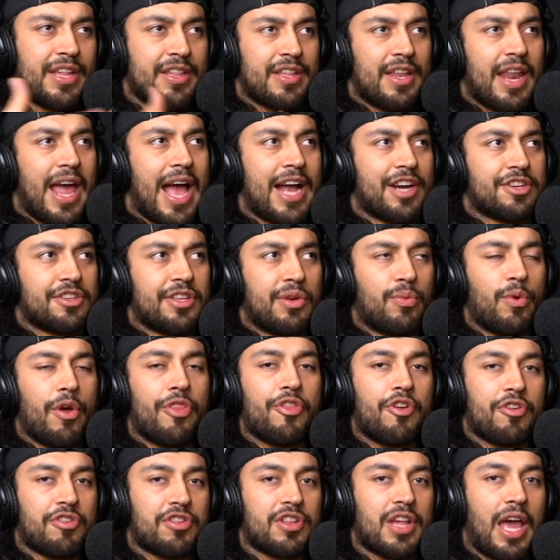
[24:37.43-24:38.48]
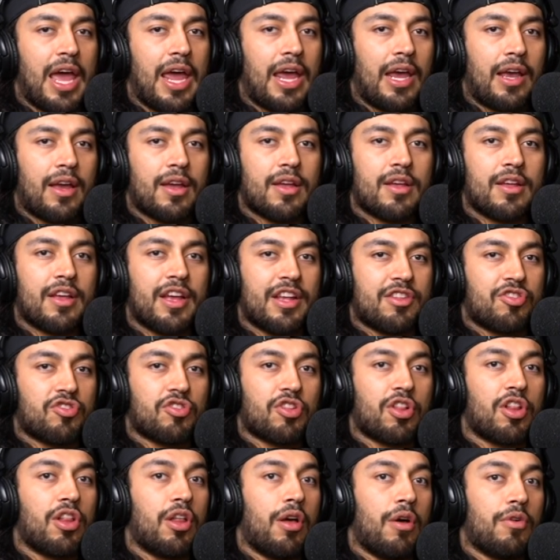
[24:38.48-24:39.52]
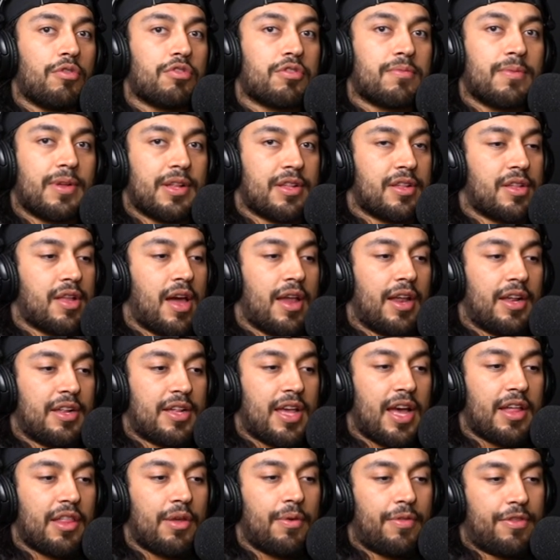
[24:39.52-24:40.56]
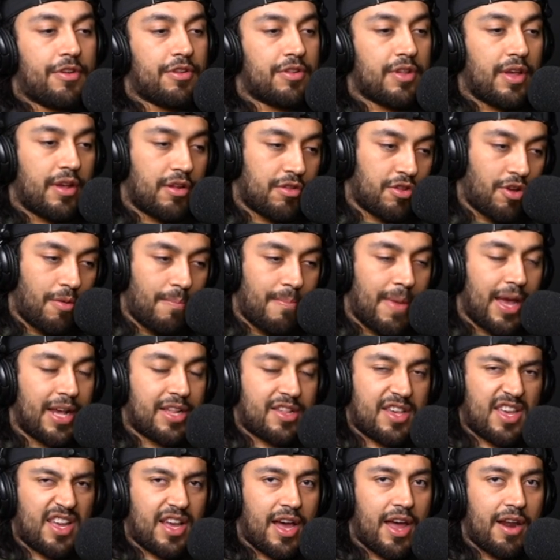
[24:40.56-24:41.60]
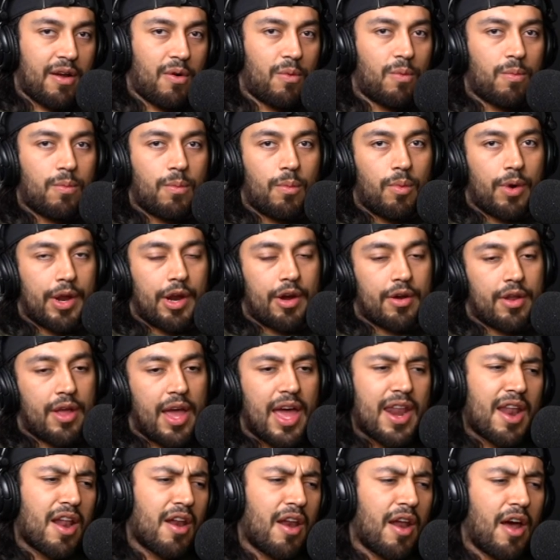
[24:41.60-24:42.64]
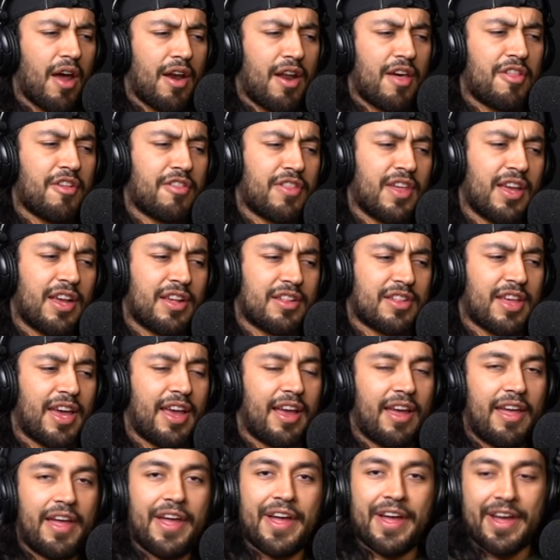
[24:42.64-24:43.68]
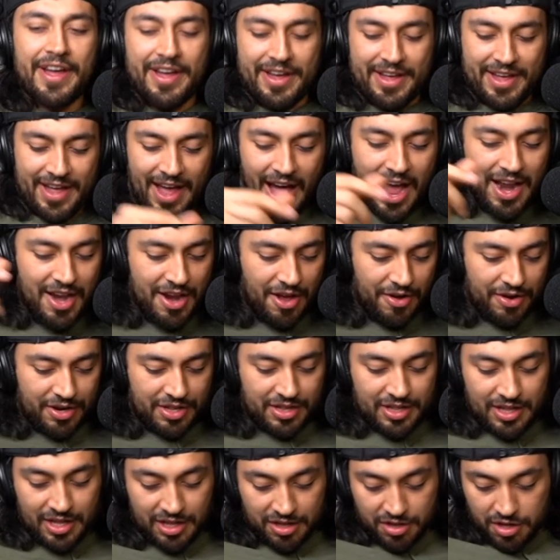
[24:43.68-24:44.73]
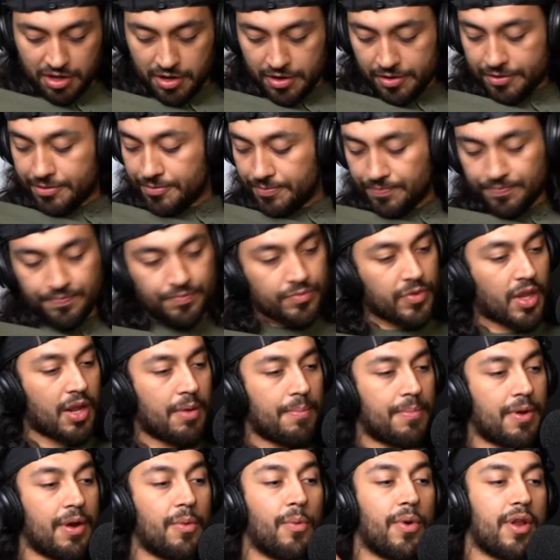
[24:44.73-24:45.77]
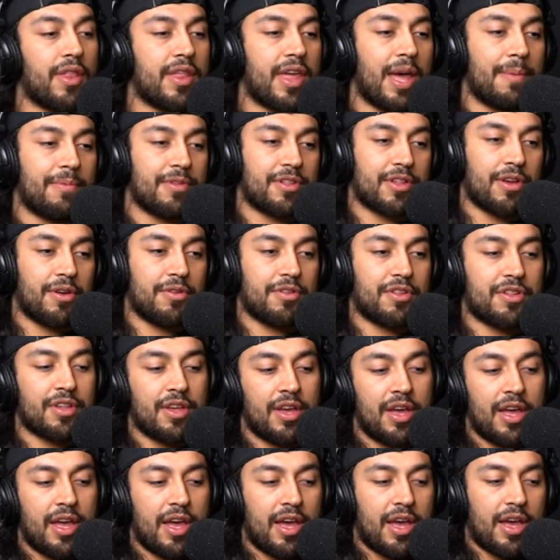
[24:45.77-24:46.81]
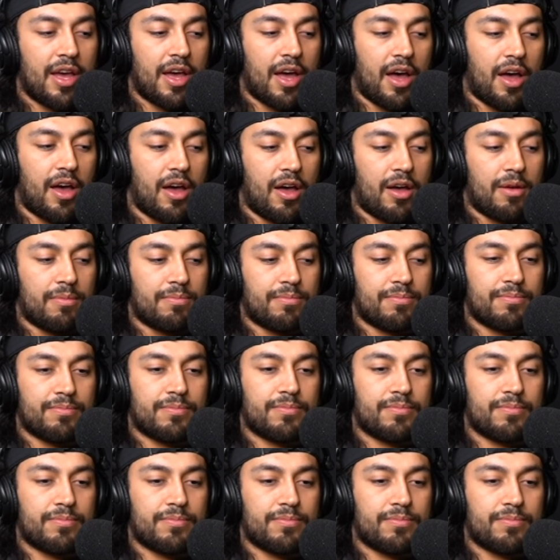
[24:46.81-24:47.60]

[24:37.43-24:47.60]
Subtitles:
actually what they're saying. It's close, but it's not exactly what they're saying. So it makes it kind of weird. And another thing is, like, I noticed this, but in one of the episodes, I'm